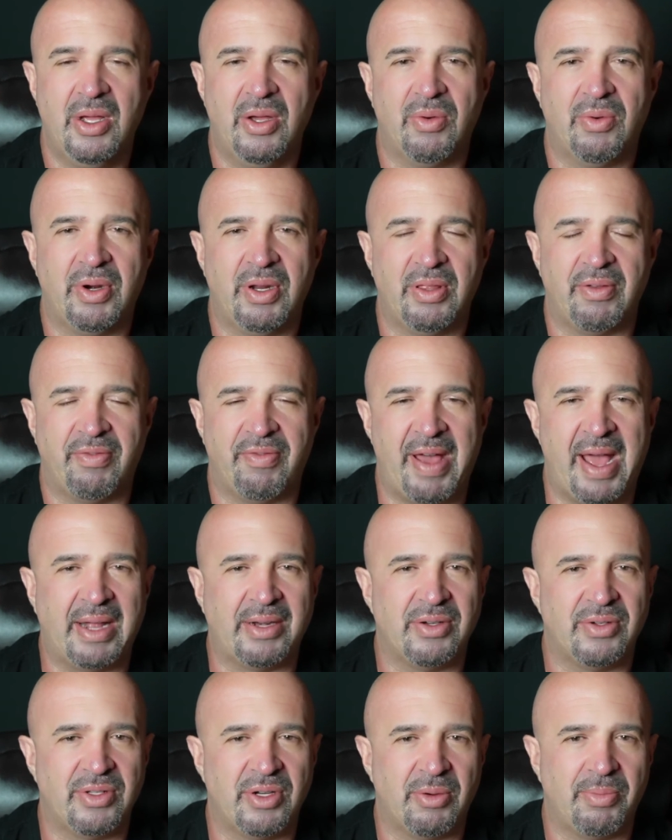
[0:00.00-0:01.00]
What are the
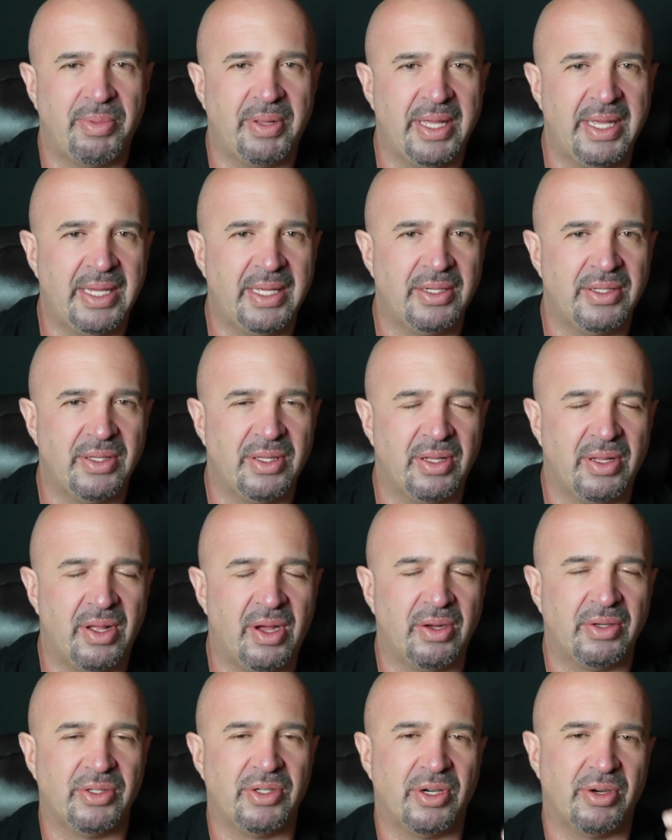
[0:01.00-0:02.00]
factors that are playing into the
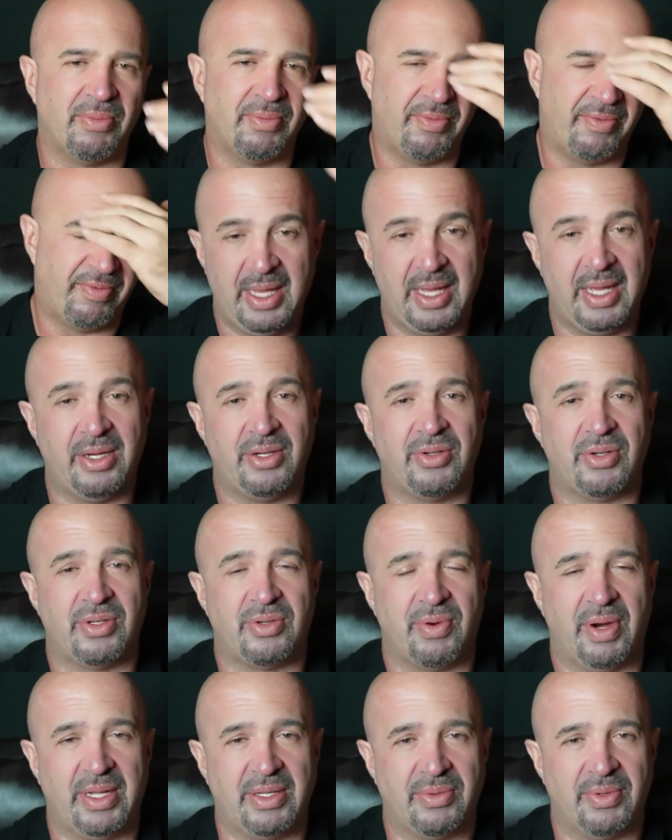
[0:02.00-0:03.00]
long term interest
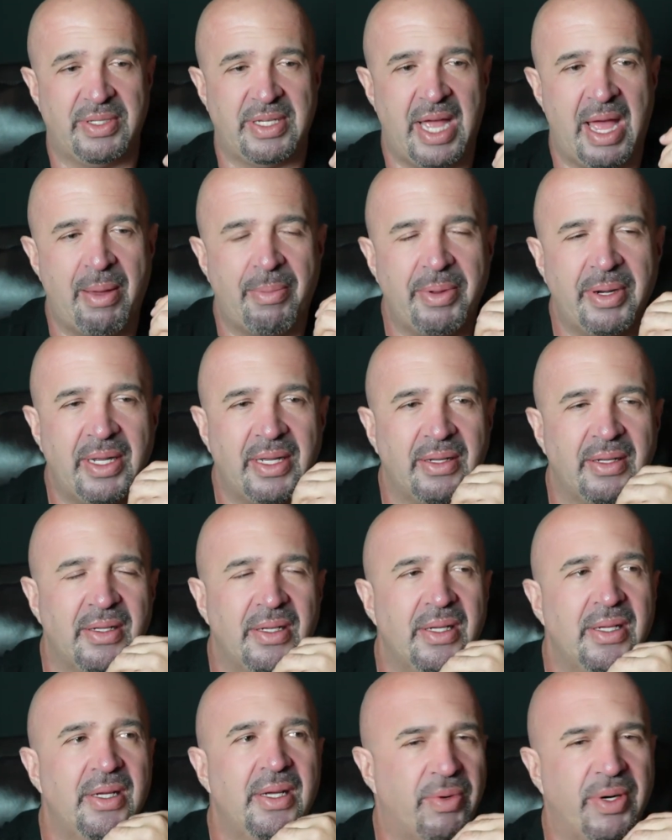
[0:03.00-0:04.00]
rates? What's happening?
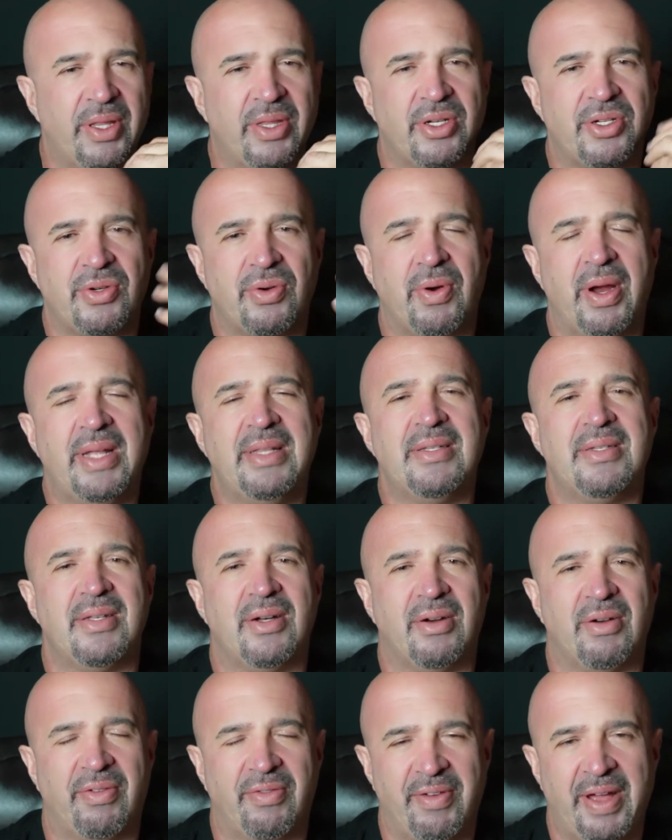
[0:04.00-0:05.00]
What are the trends that
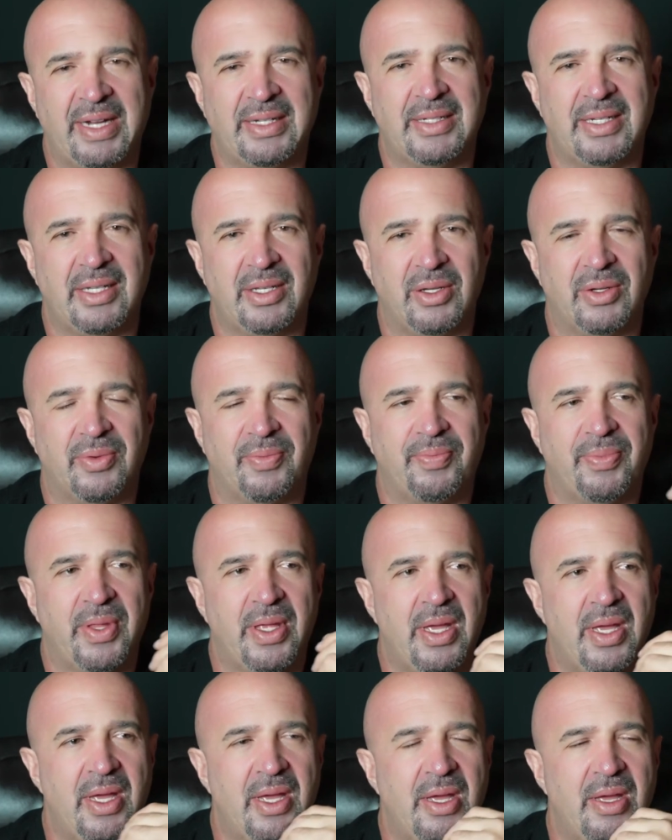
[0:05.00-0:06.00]
are affecting you?
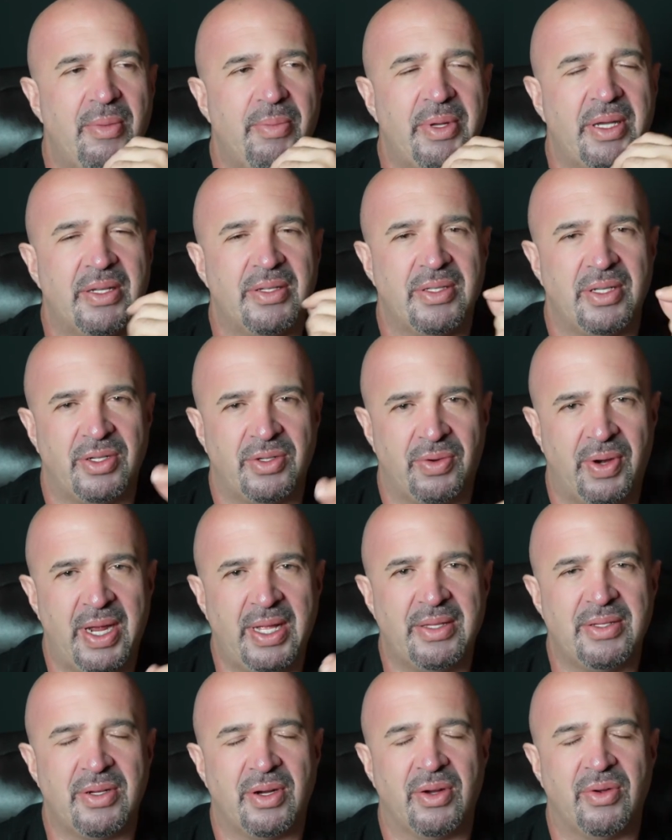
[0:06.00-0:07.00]
because the
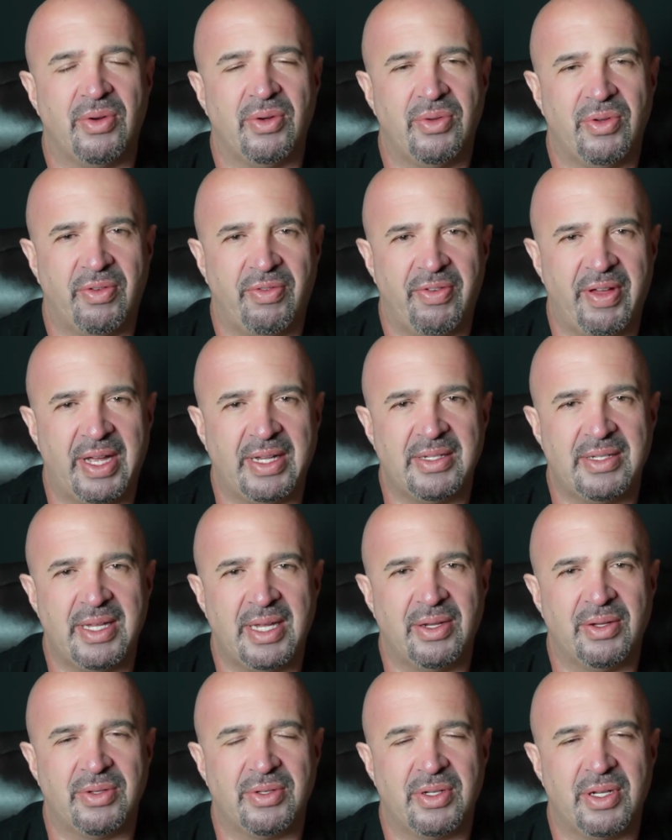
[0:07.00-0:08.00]
trends are going to affect
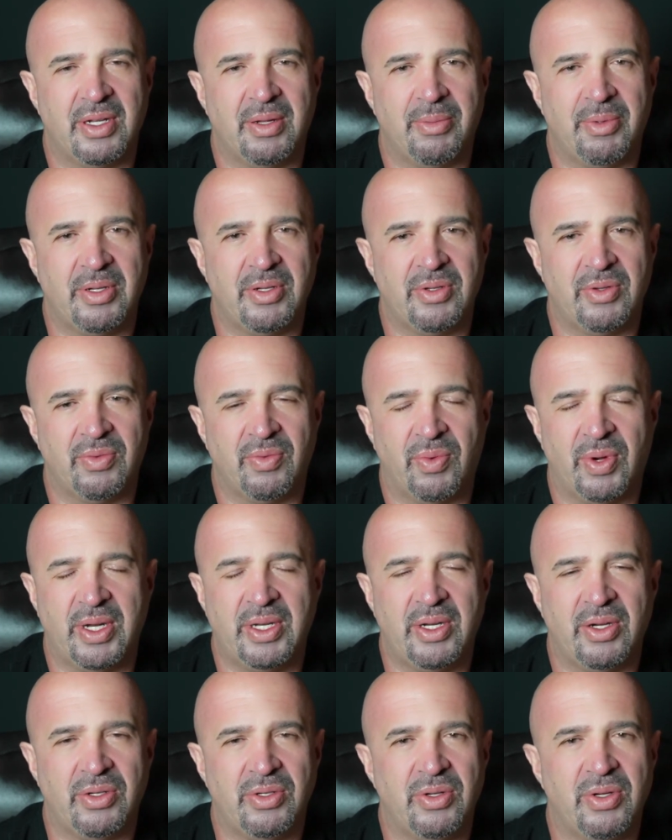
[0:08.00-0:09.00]
sales coming to one
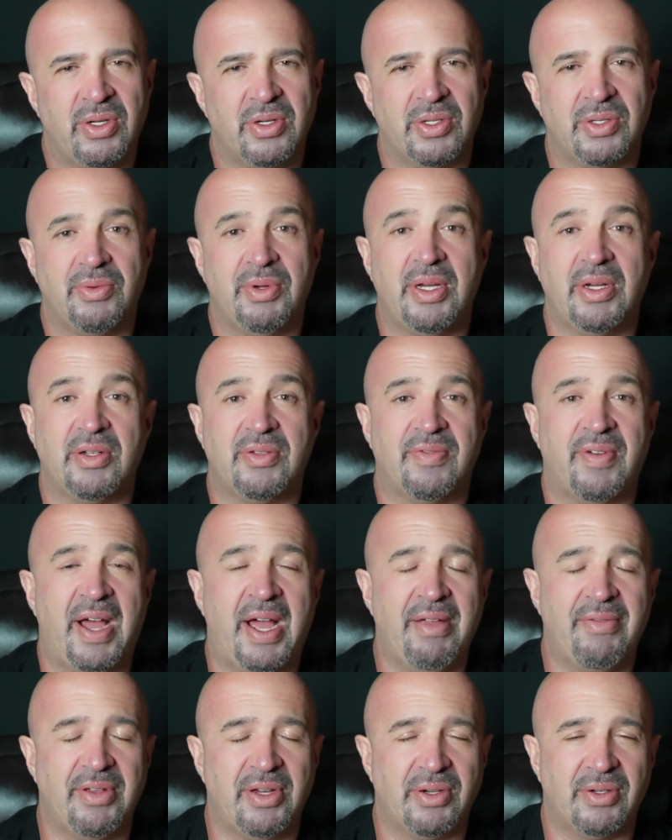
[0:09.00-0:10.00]
year, two years, three years,
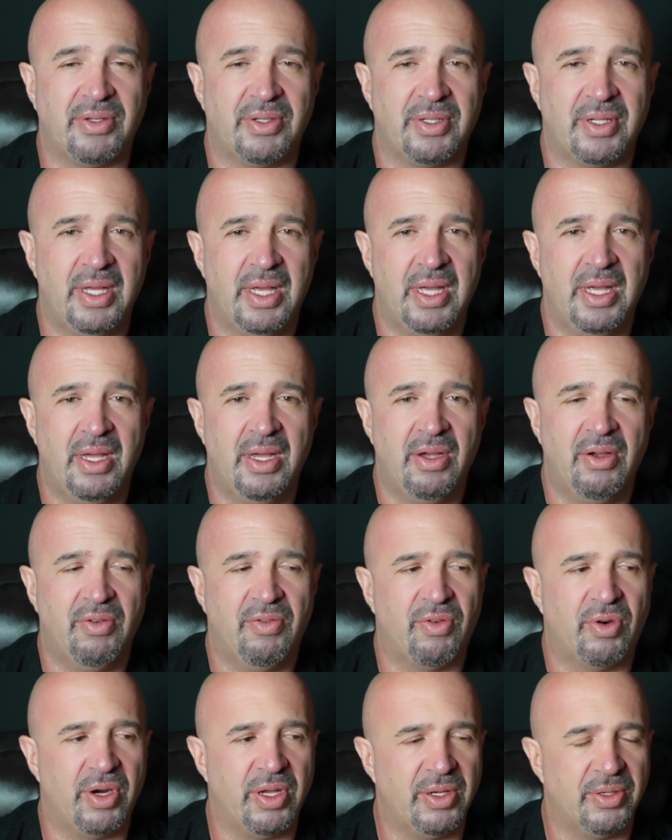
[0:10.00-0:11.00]
five years
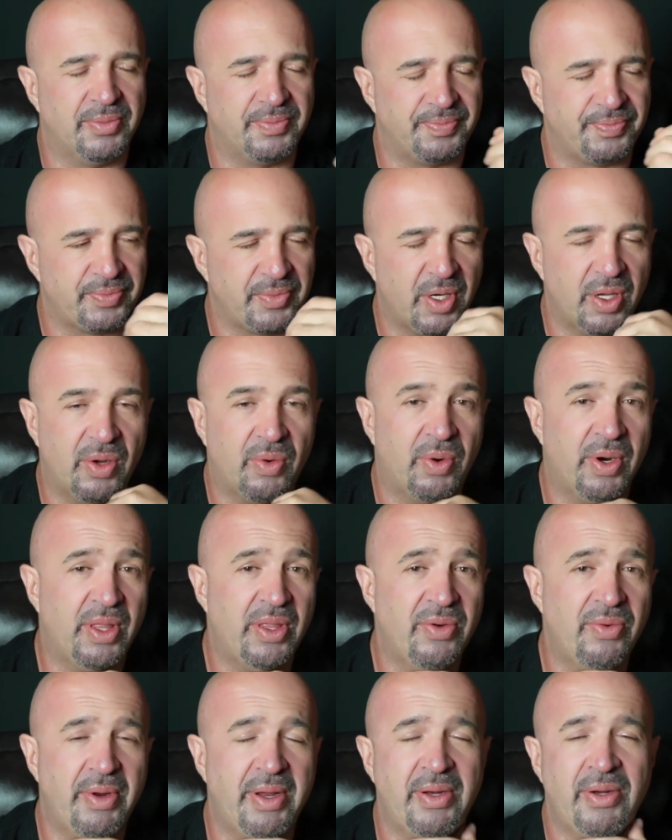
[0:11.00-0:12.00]
for you. What are
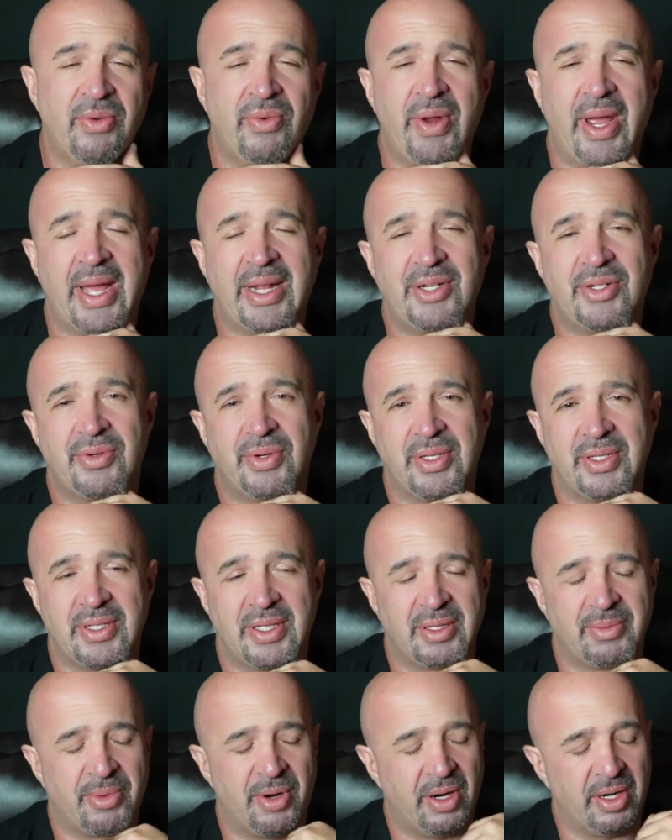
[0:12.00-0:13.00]
the new entrants
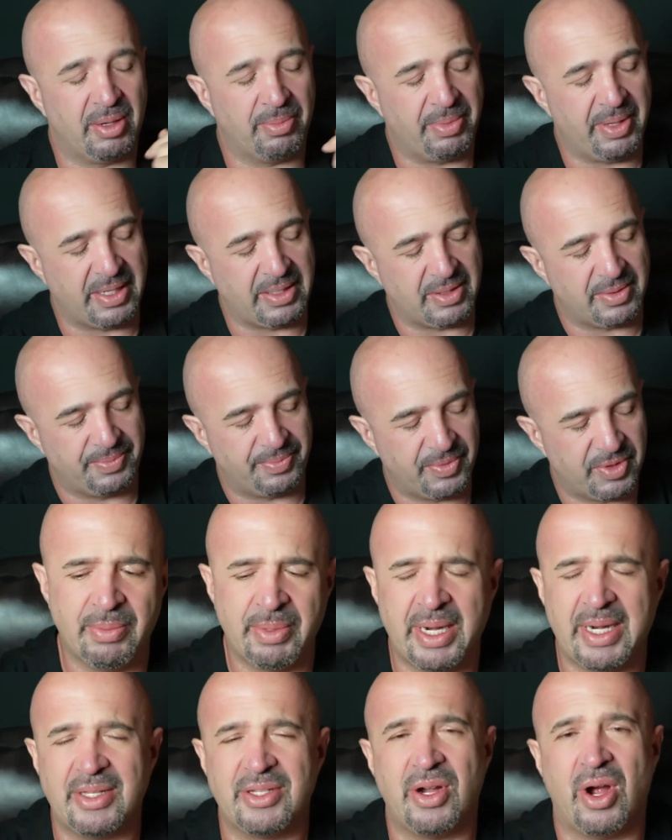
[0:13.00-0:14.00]
in the marketplace?
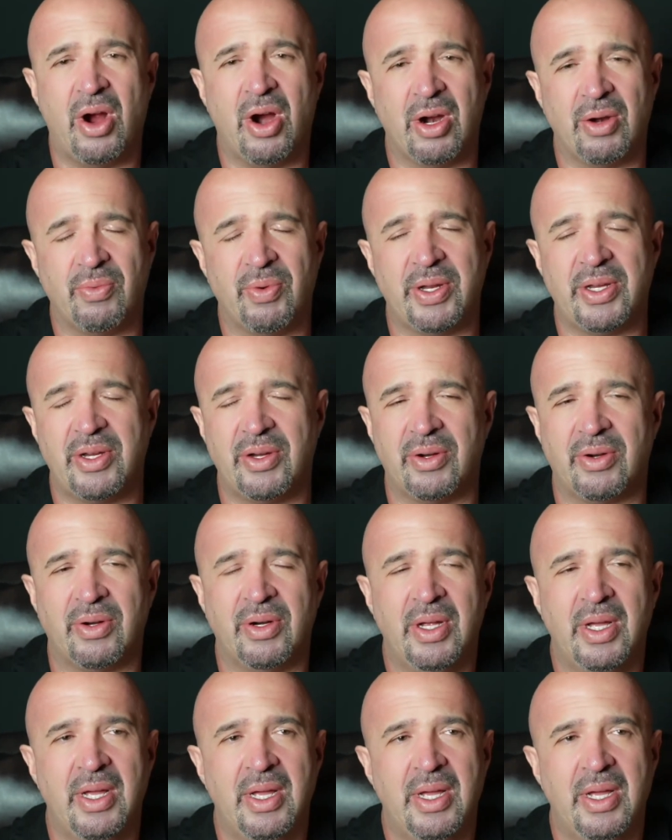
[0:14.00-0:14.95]
But it's hard when you're